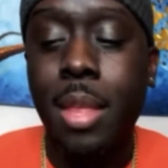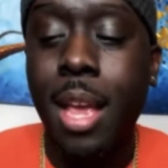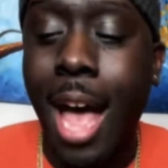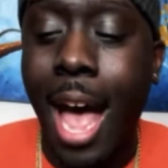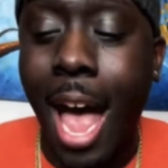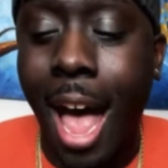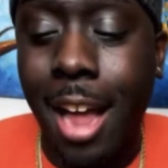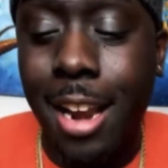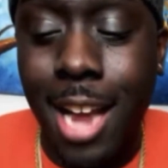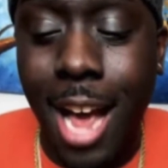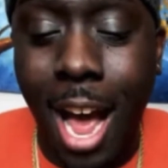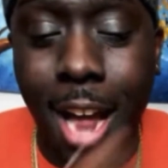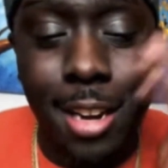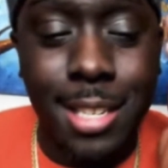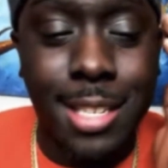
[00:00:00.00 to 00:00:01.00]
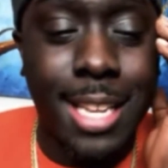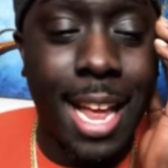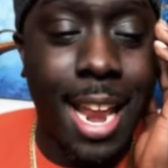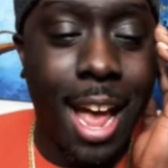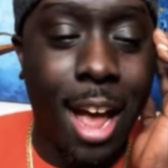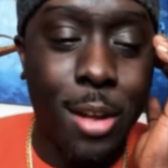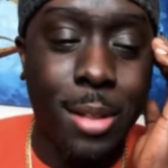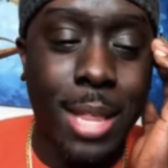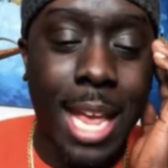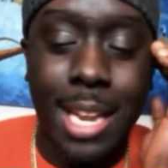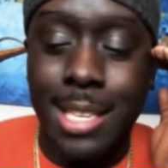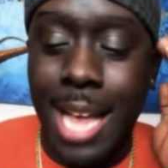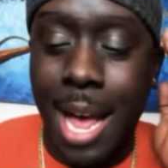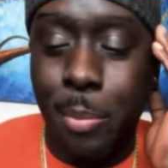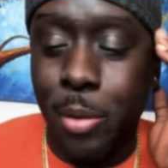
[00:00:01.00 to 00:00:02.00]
I understand how you ladies operate.